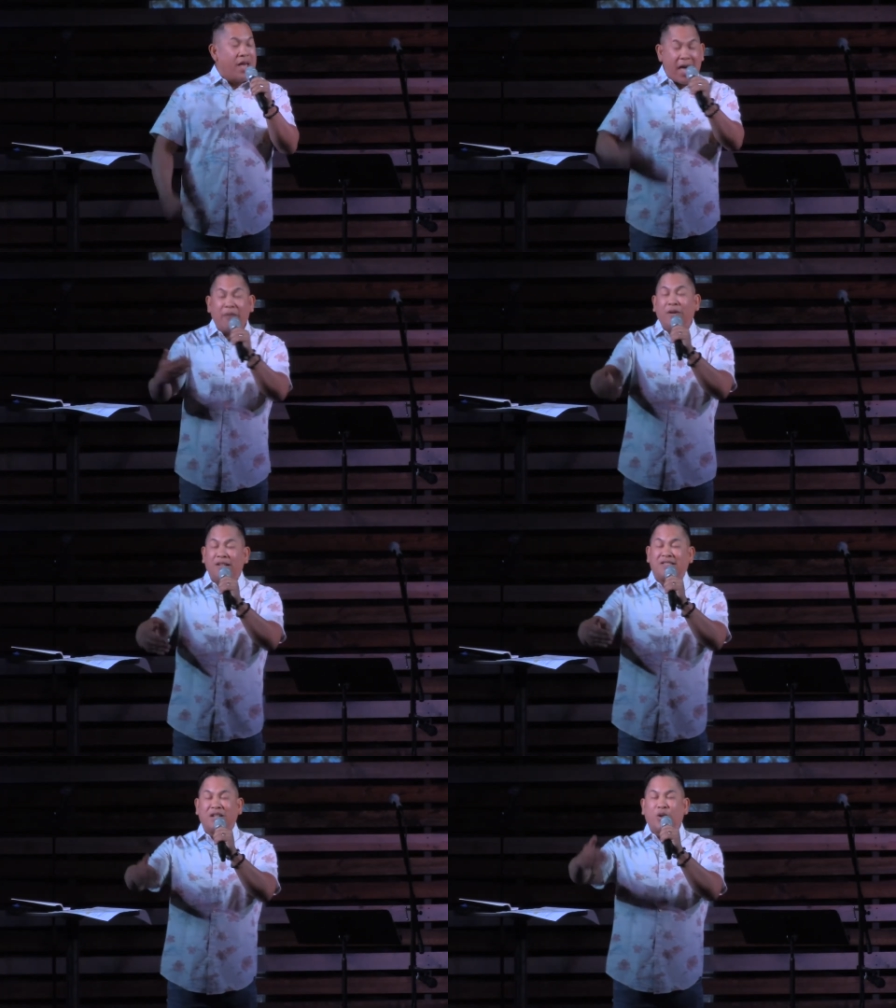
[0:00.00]
Every
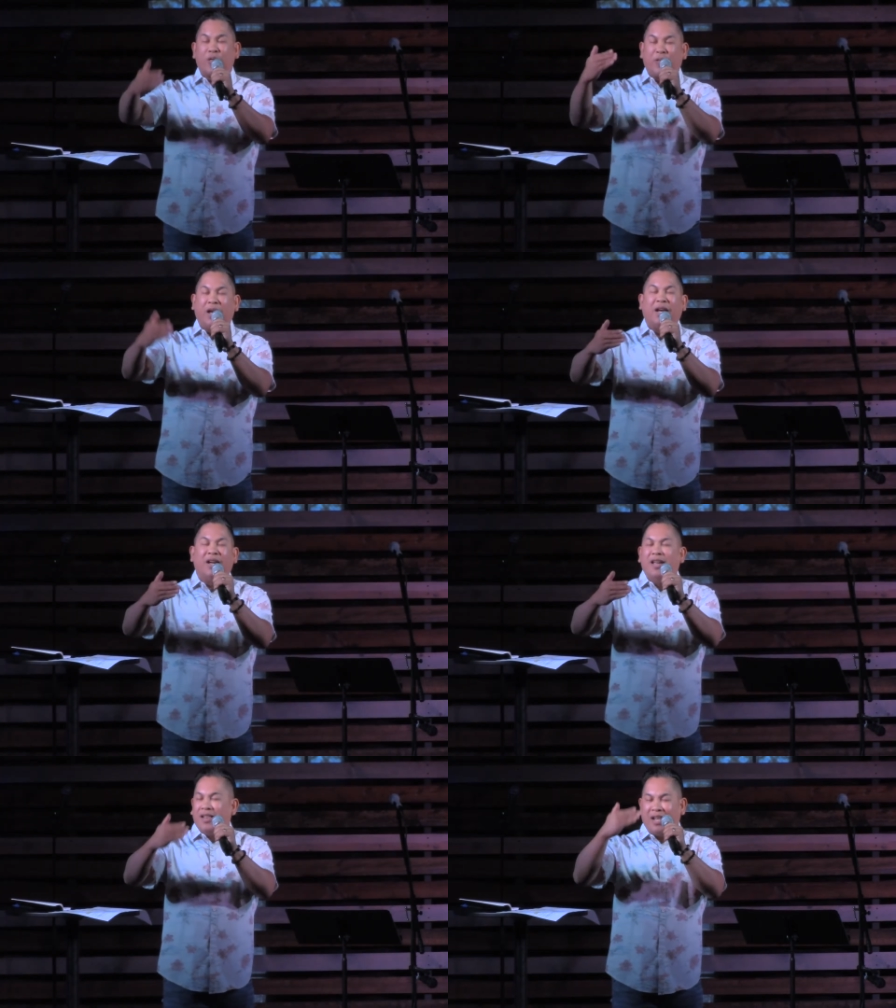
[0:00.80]
single
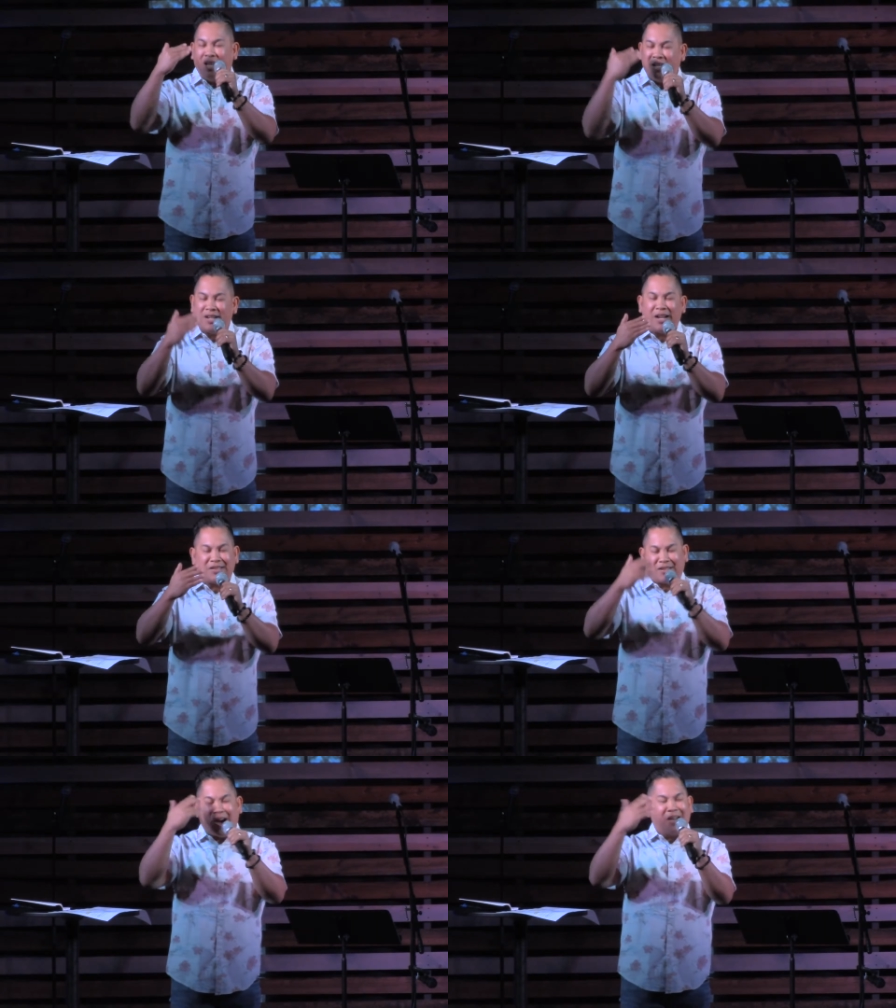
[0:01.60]
thing that he
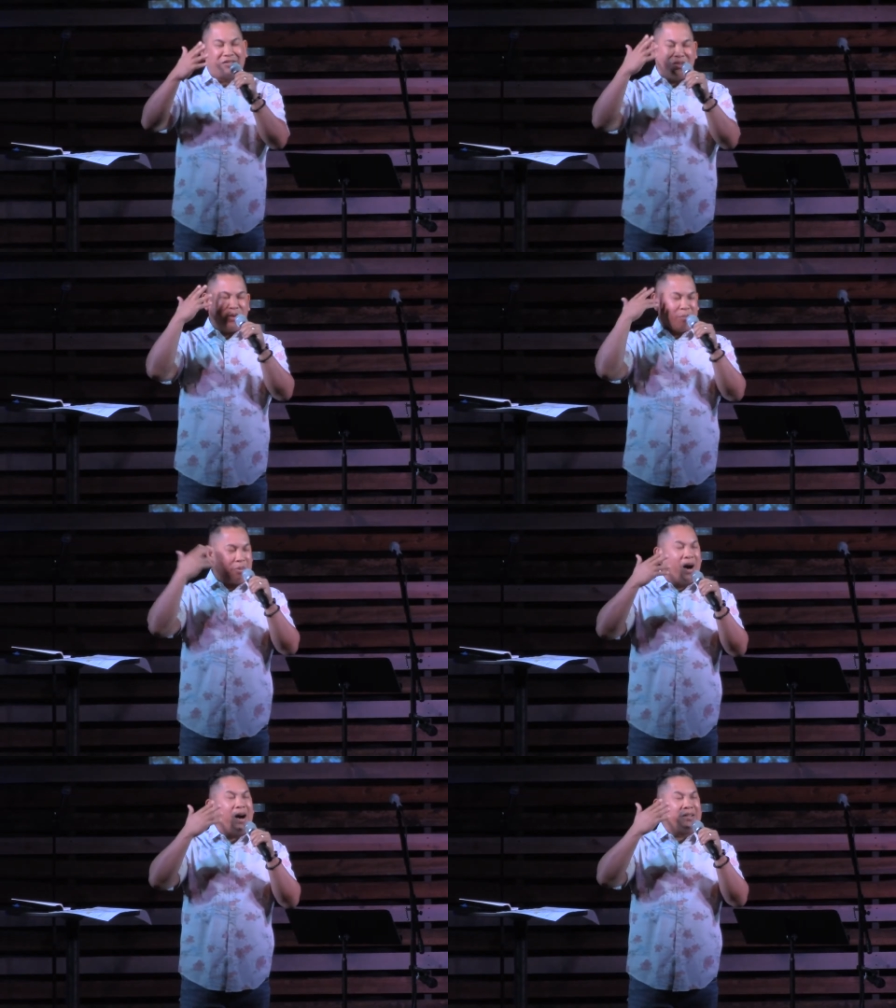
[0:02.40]
does causes you to
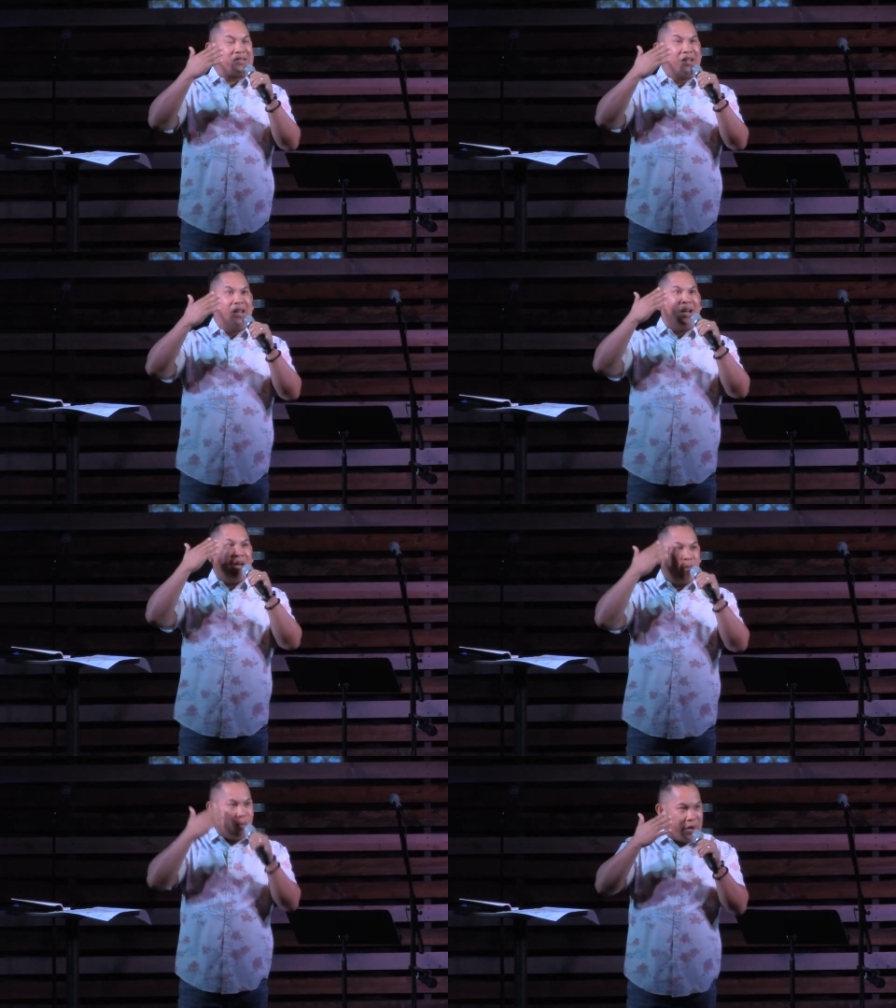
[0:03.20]
pause
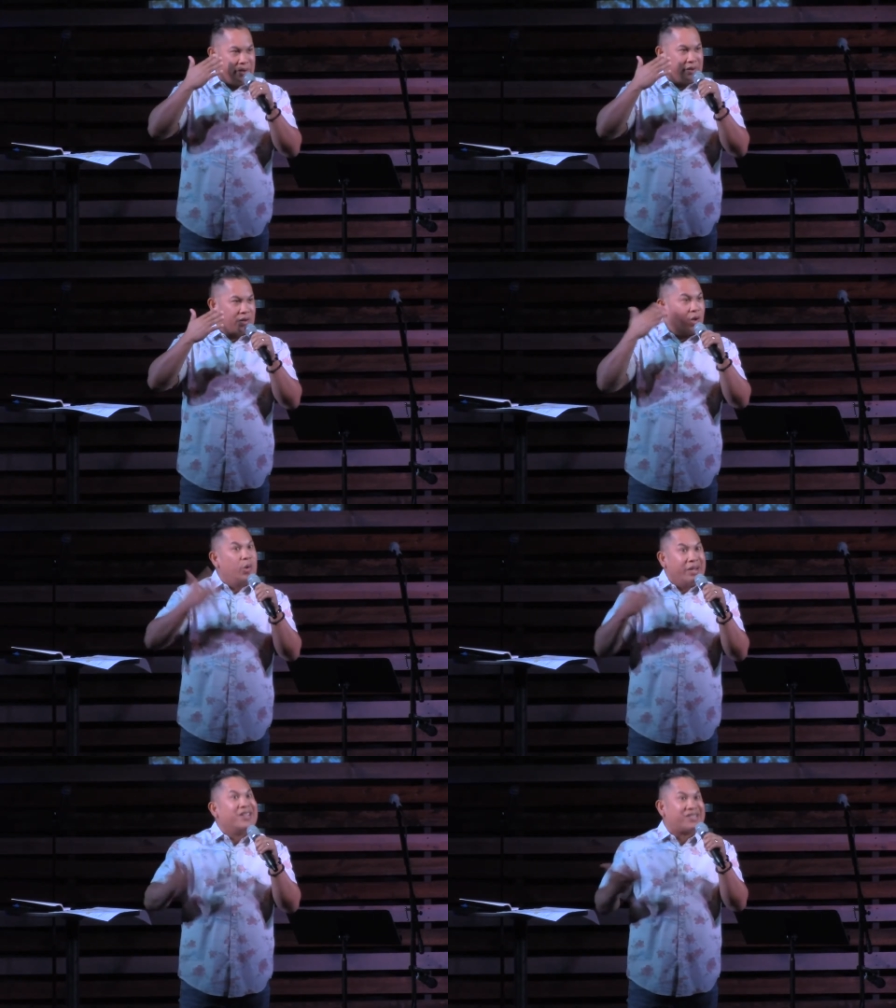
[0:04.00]
and wonder.
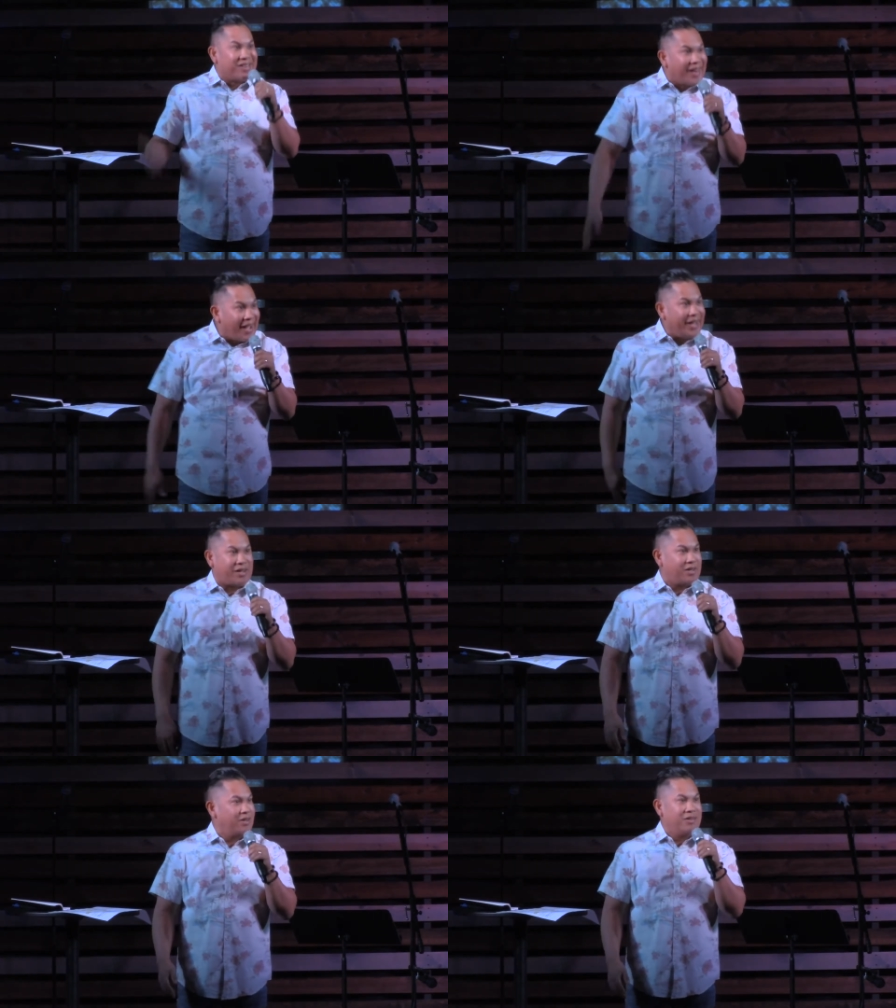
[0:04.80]
Who is
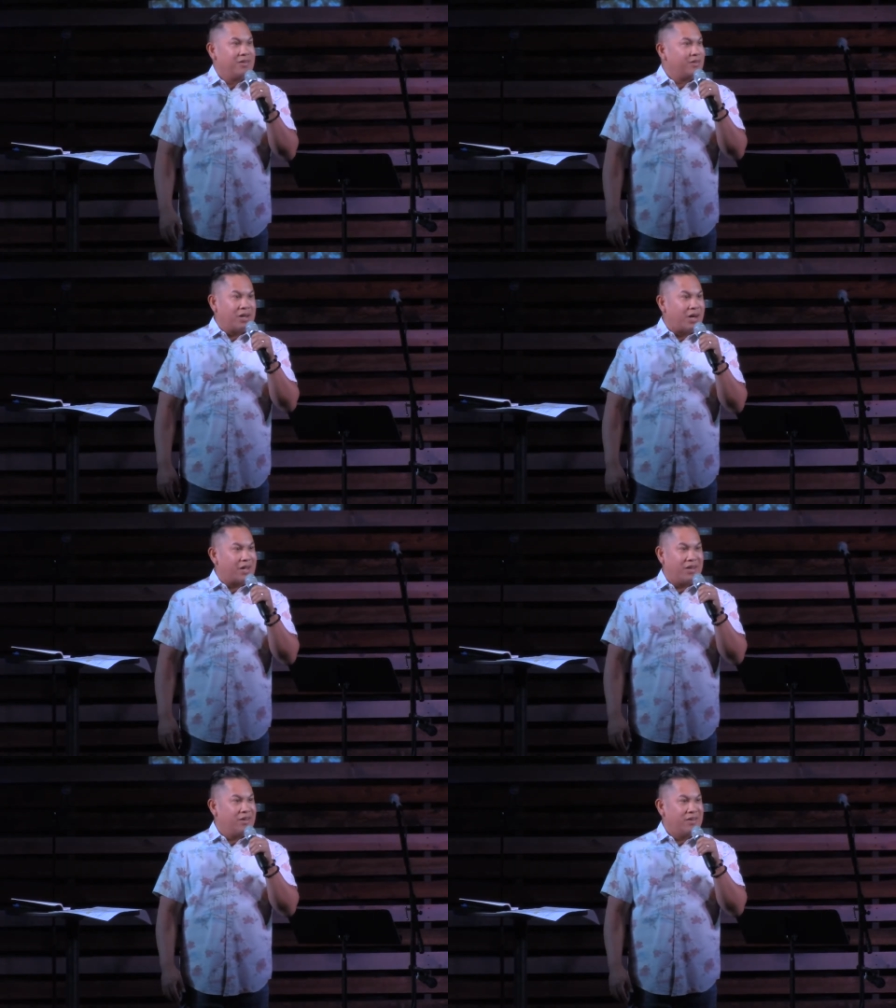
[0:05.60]
like
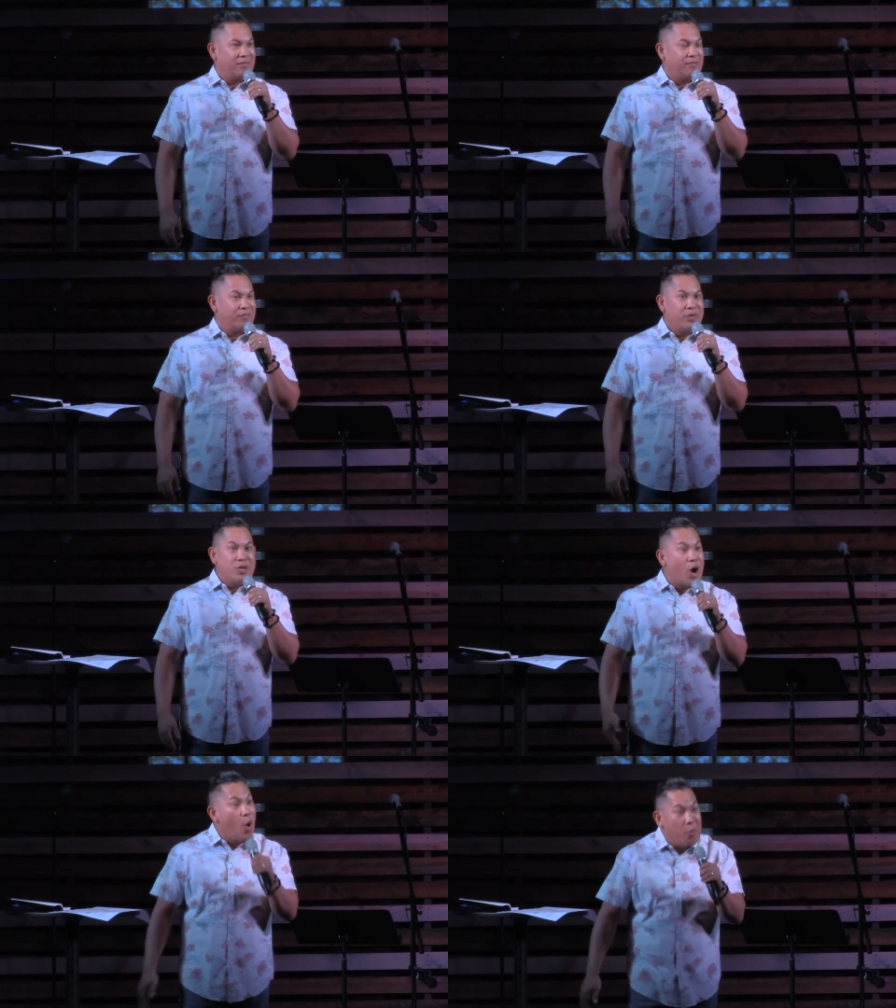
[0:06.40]
God?
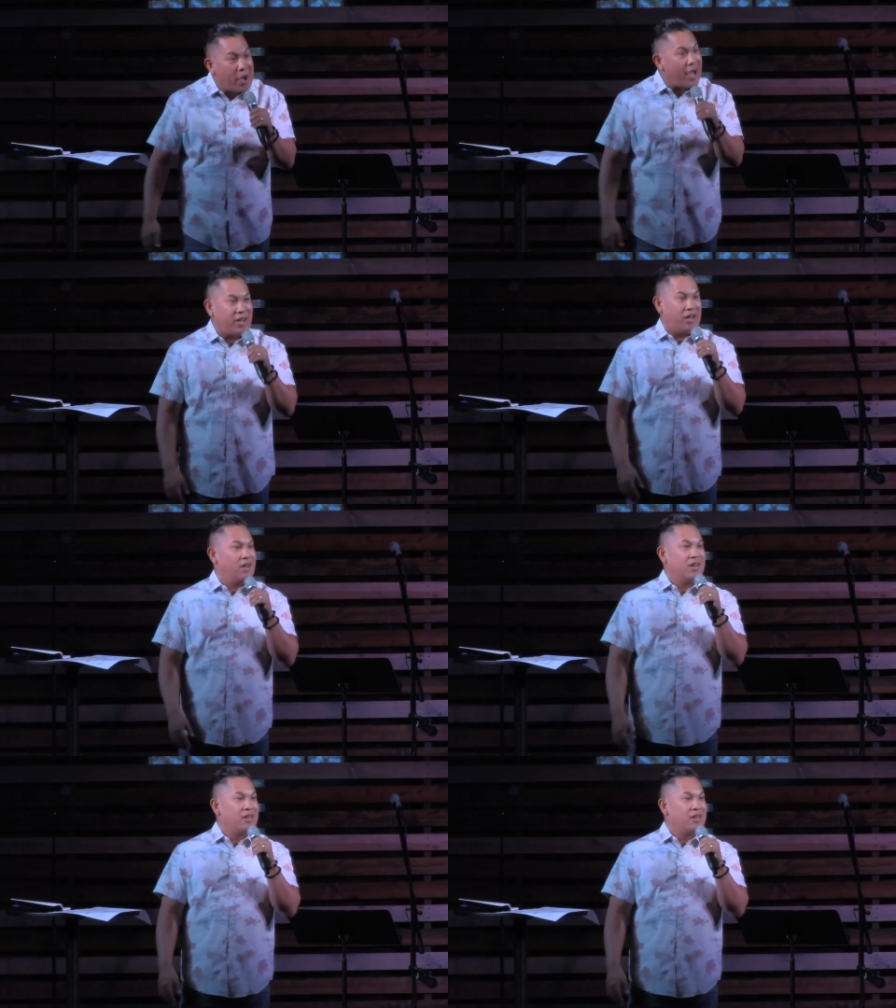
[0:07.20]
Nobody.